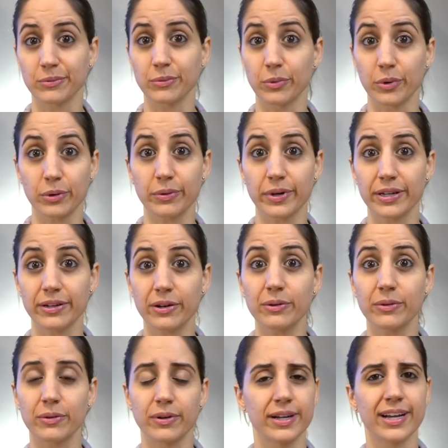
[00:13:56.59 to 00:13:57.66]
what do I
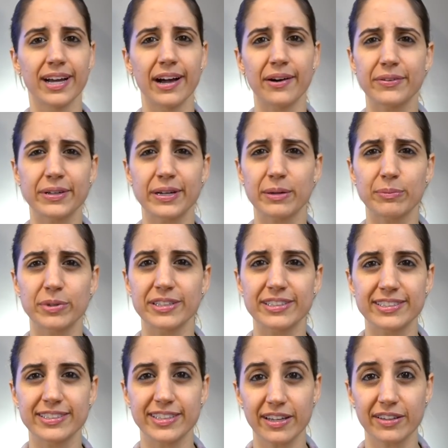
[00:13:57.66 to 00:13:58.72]
know? How can I put it
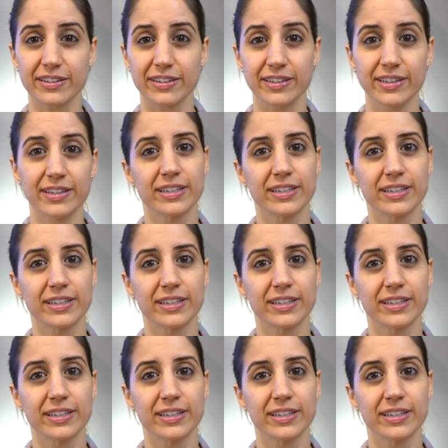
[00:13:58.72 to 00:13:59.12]
together?